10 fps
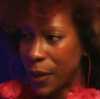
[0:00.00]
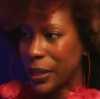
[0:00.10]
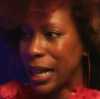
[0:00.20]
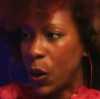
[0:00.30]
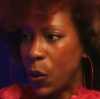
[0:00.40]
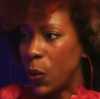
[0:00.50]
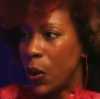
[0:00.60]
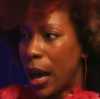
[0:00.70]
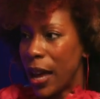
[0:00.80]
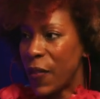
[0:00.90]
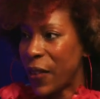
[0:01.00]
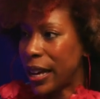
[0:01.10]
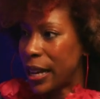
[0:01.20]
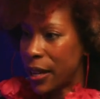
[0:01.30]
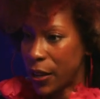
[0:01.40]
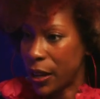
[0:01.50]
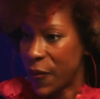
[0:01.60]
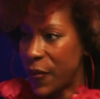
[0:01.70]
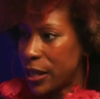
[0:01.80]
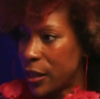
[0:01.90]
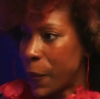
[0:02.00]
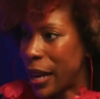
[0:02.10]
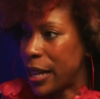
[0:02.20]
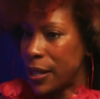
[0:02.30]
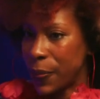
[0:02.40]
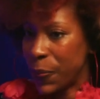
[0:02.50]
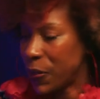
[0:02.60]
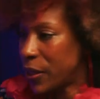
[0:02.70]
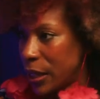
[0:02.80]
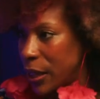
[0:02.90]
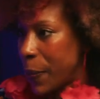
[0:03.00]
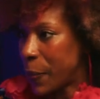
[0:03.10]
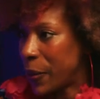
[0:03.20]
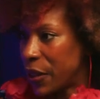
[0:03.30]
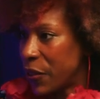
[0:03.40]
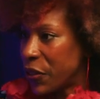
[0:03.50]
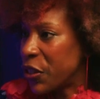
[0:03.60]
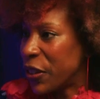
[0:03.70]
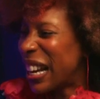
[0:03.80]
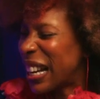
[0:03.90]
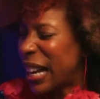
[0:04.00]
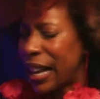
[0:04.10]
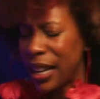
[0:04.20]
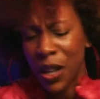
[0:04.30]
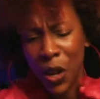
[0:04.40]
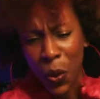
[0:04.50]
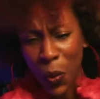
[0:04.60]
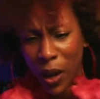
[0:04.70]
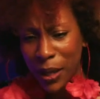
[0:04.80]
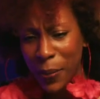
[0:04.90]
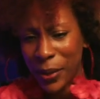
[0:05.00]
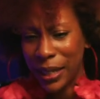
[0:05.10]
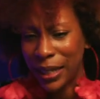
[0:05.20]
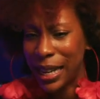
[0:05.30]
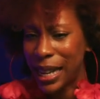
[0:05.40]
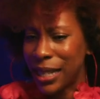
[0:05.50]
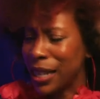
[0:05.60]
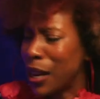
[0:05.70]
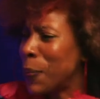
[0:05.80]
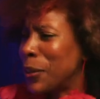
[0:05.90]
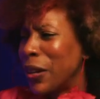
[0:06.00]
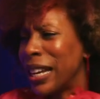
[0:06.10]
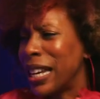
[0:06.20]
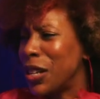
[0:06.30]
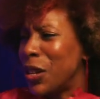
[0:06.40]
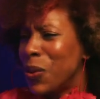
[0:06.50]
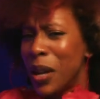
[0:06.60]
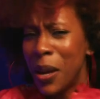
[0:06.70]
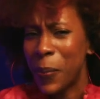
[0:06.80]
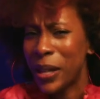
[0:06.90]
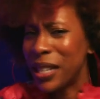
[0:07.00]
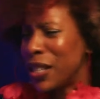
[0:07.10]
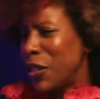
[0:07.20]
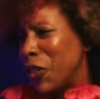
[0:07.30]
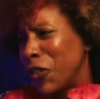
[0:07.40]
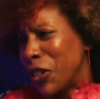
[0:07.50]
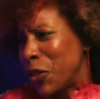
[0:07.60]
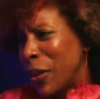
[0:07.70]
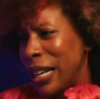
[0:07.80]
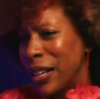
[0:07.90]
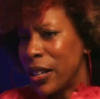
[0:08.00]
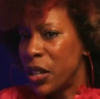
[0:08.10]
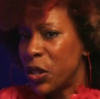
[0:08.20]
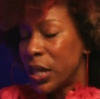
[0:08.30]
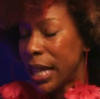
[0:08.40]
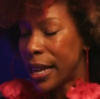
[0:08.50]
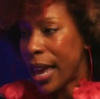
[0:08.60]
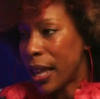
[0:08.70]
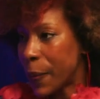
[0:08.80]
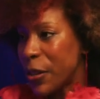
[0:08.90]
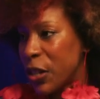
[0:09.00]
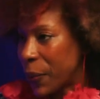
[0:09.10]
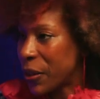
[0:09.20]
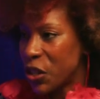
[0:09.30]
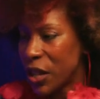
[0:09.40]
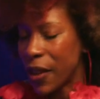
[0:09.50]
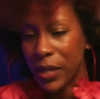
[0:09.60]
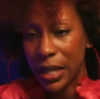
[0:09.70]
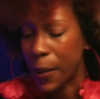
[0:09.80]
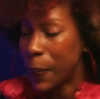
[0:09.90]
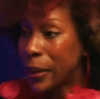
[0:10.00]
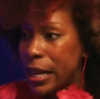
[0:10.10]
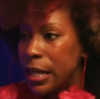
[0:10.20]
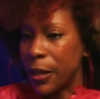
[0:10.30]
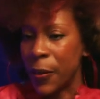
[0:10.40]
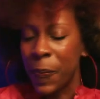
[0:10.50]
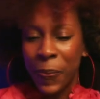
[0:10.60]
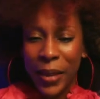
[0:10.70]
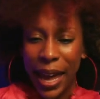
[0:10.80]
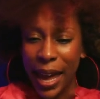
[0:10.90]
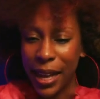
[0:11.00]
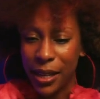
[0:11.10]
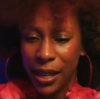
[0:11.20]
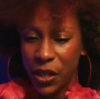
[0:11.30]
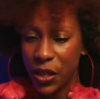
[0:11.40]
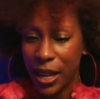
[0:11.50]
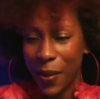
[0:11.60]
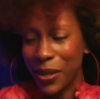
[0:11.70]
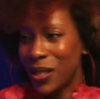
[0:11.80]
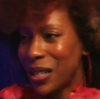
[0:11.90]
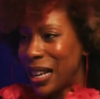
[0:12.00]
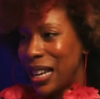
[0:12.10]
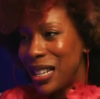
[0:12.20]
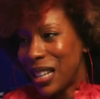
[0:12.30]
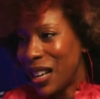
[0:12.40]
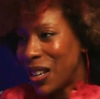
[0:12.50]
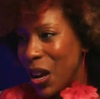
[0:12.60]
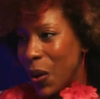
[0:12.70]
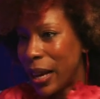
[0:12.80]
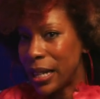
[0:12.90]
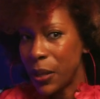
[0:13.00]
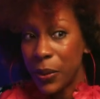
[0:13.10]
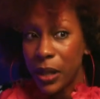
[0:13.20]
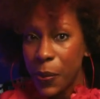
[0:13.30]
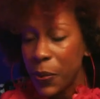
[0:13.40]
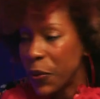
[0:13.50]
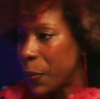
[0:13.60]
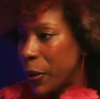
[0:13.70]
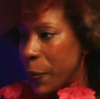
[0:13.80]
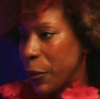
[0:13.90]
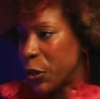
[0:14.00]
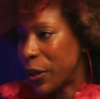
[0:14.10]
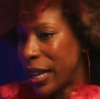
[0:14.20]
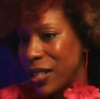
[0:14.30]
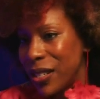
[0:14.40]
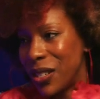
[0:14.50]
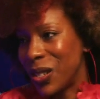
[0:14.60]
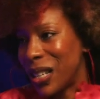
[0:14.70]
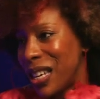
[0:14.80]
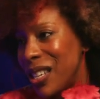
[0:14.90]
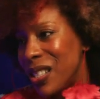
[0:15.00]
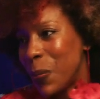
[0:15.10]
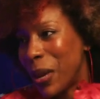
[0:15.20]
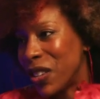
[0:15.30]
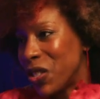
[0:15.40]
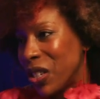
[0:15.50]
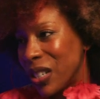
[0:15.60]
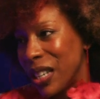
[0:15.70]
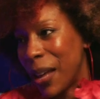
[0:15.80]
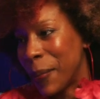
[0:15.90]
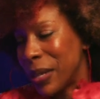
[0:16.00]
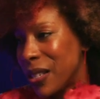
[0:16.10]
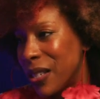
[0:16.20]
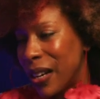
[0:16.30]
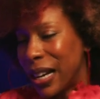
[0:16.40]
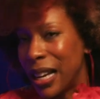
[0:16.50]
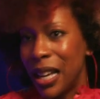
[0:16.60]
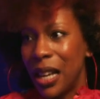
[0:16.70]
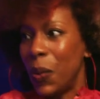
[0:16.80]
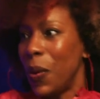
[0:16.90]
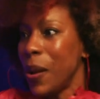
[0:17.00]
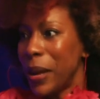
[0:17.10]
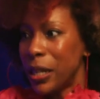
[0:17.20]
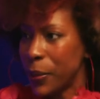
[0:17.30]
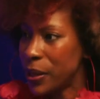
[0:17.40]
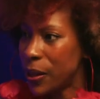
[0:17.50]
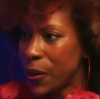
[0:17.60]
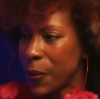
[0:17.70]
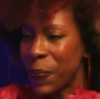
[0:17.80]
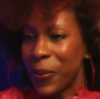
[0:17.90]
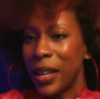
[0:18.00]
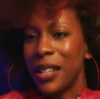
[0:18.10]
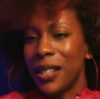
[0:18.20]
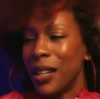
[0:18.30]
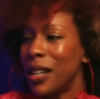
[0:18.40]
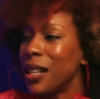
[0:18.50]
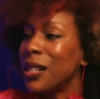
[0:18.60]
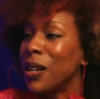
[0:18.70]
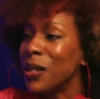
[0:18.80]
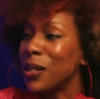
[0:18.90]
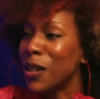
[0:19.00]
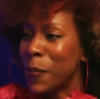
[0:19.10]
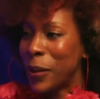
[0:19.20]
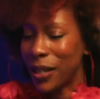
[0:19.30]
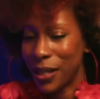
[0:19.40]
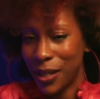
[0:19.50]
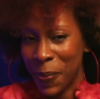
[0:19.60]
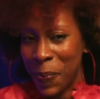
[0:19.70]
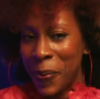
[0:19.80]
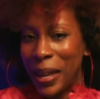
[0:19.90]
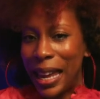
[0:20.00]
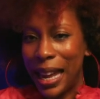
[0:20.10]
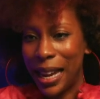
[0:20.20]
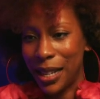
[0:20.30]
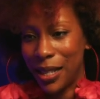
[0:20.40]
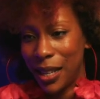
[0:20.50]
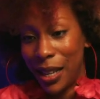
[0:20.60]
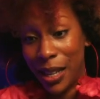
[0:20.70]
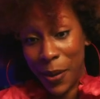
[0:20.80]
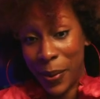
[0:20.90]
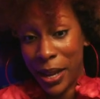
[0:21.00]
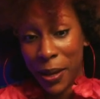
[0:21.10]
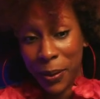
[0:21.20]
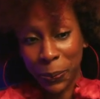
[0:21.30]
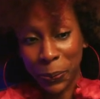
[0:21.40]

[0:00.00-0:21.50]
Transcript: I was like, oh, if I can convince somebody to let me put it in the refrigerator, I got it. Walked up to the lady and said, I'm sorry, can you put this in your refrigerator? She was like, yeah, let me check with the chefs. I said, please do. And she came, she was like, he said no. I said, well, tell him it's from a commercial kitchen. She was like, he's just being a jerk today. I'm so sorry. What am I supposed to do? So then I saw a Starbucks. And I said, here we go.